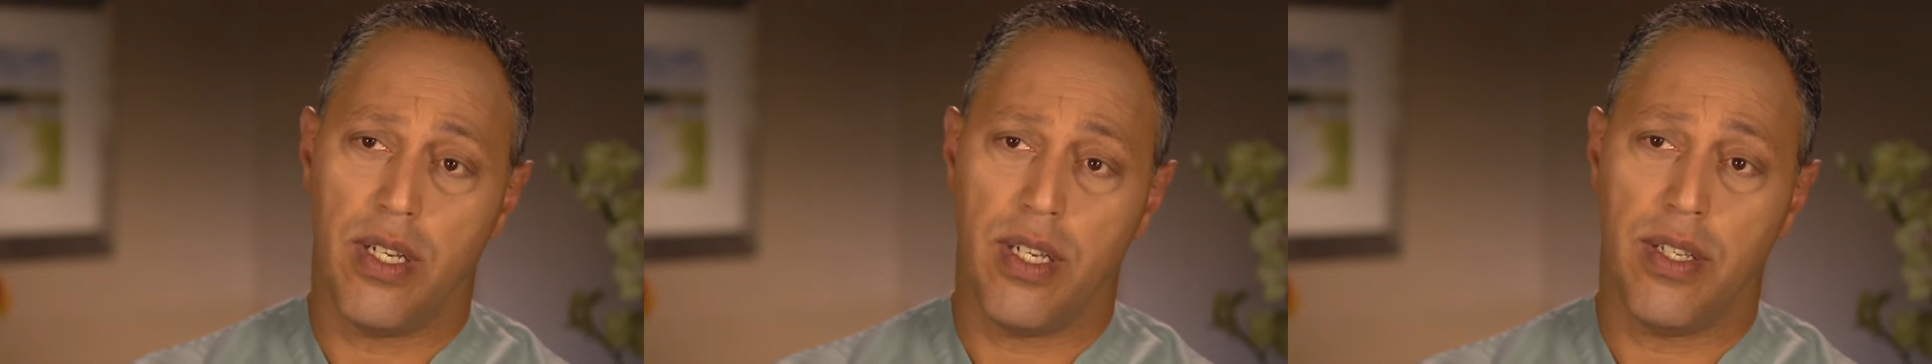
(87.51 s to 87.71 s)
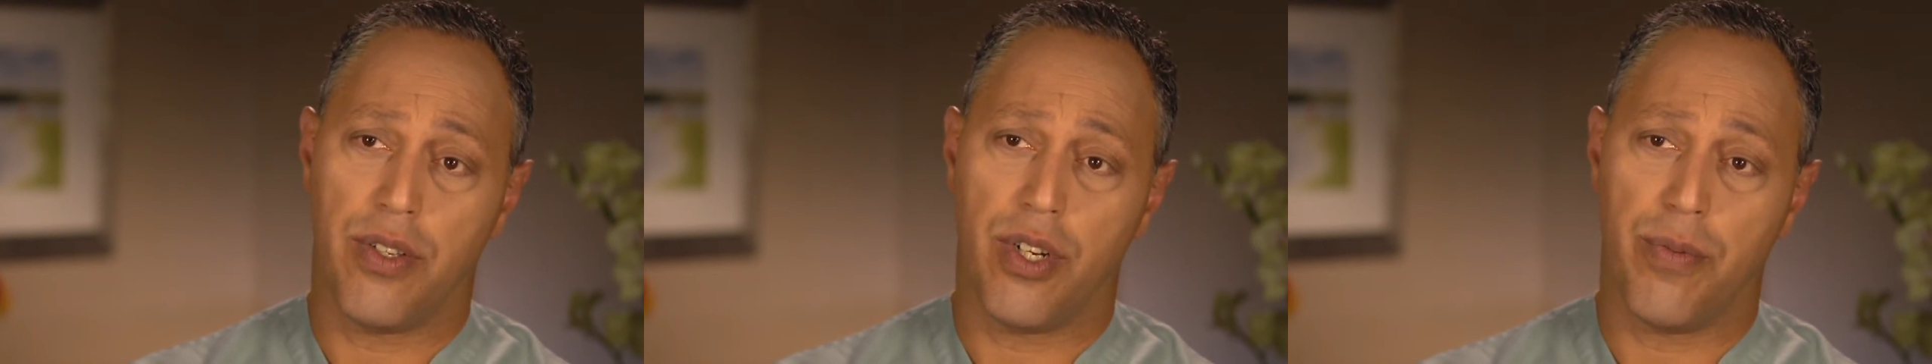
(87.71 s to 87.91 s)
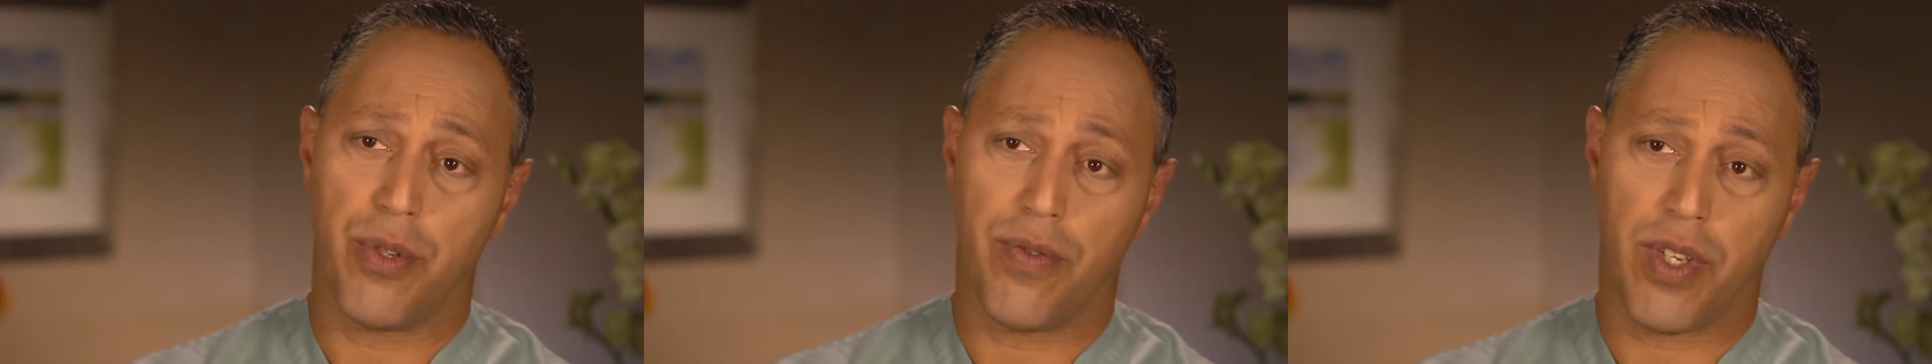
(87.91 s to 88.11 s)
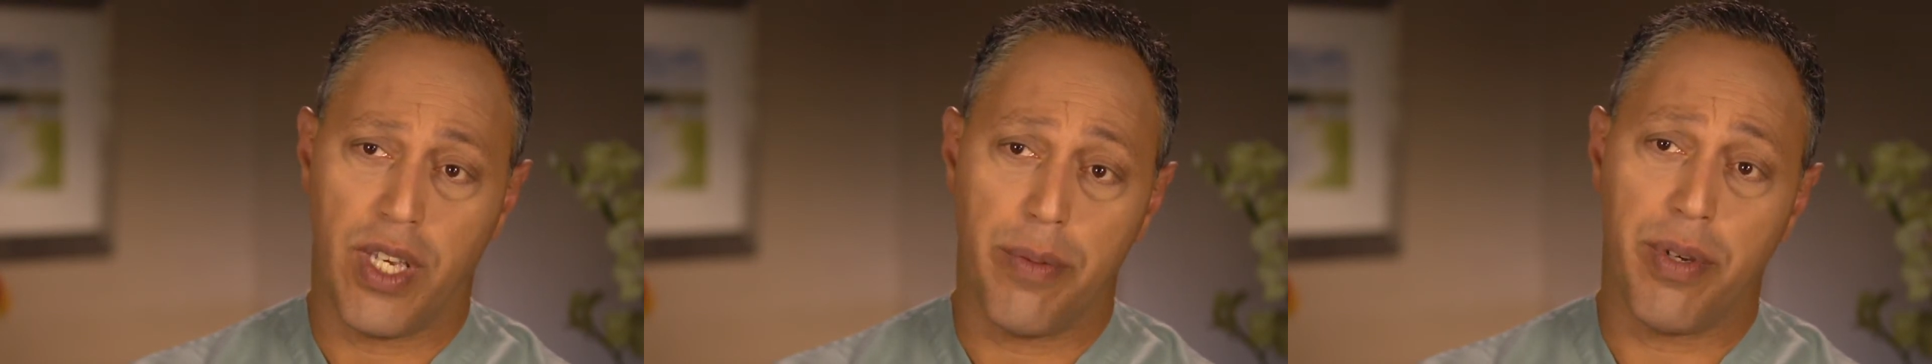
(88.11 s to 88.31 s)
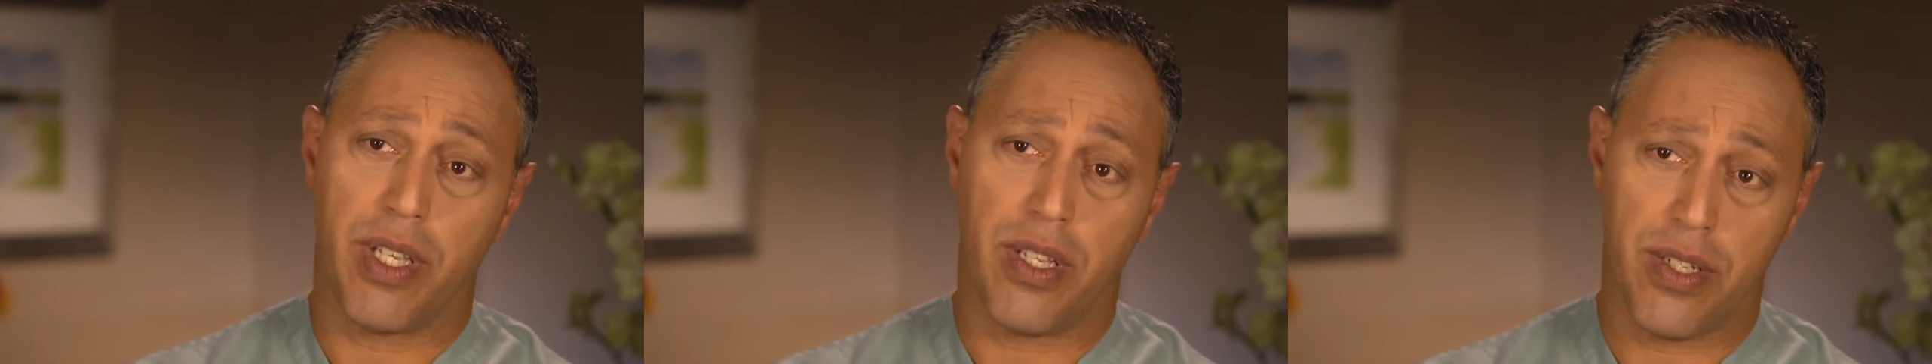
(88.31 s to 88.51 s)
in terms of
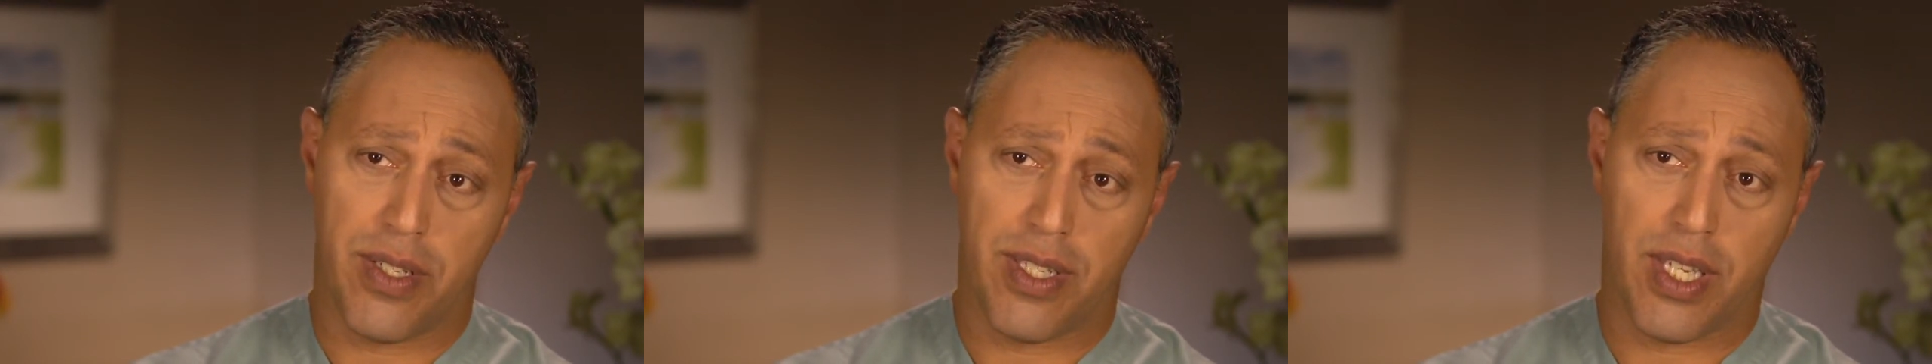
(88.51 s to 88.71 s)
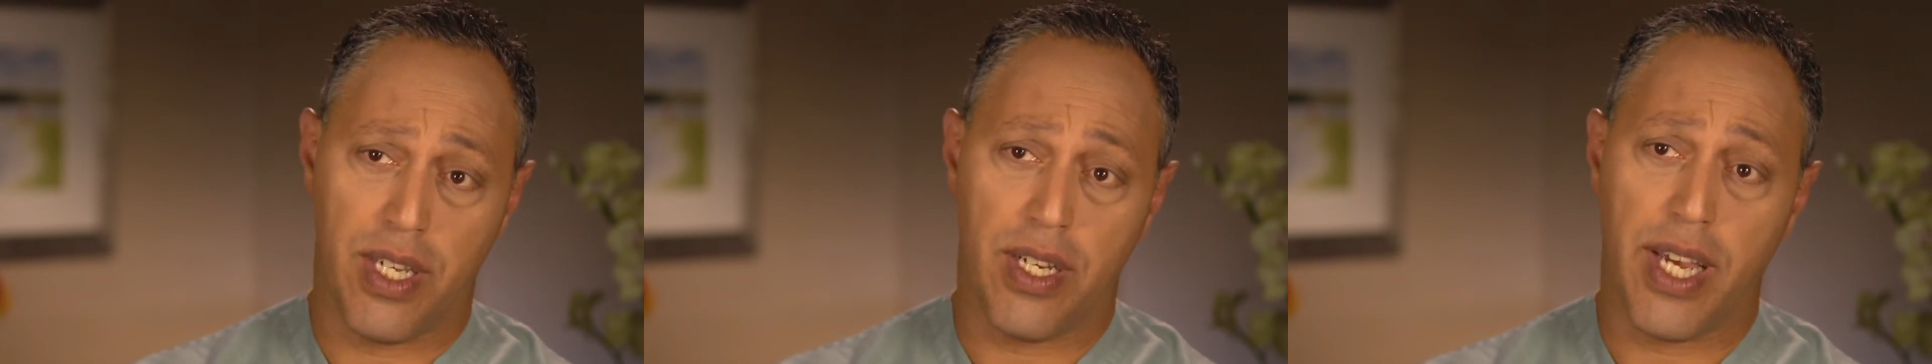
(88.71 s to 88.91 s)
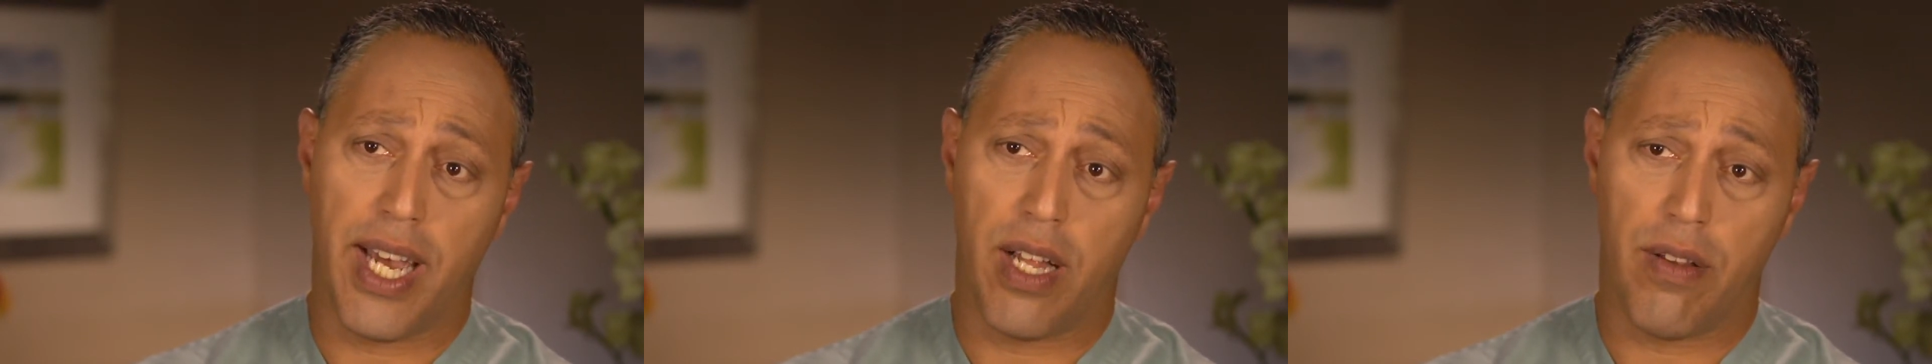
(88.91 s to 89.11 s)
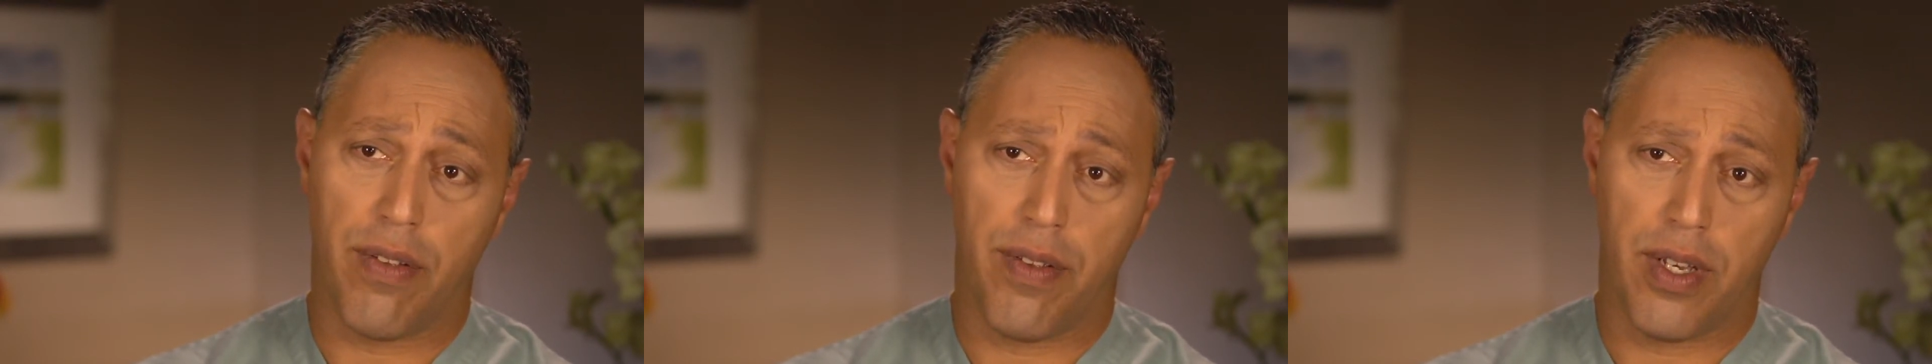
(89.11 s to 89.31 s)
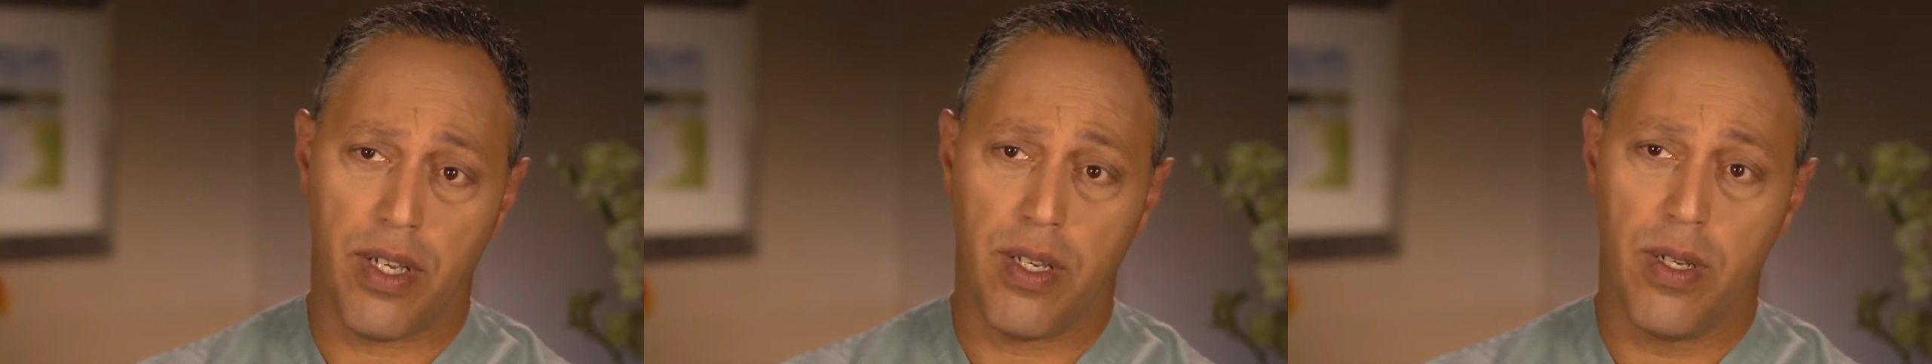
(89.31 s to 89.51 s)
keeping their skin
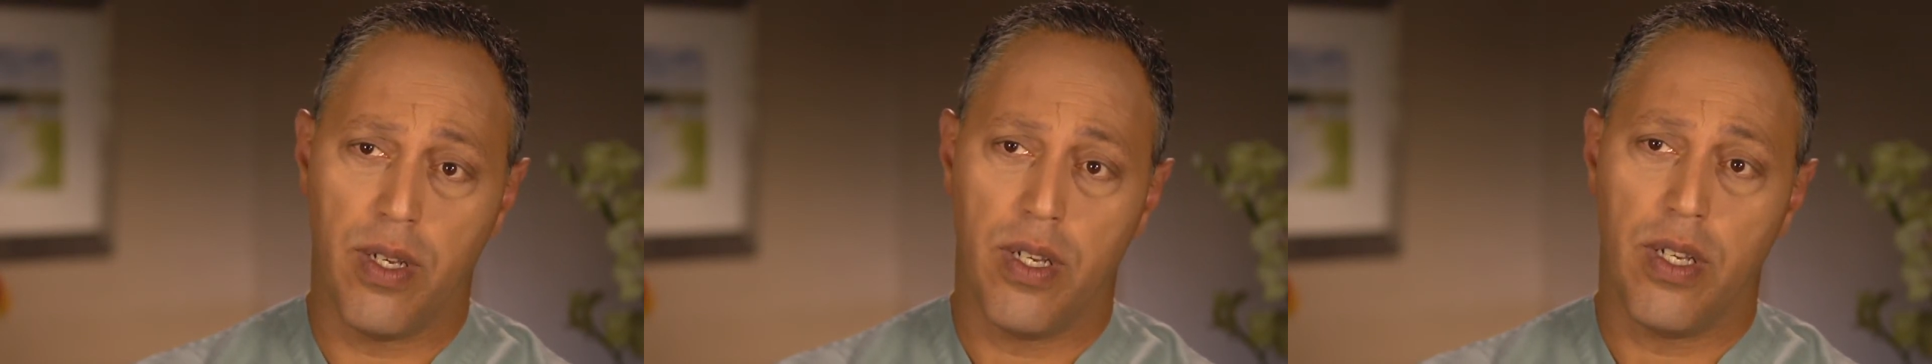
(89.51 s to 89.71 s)
healthy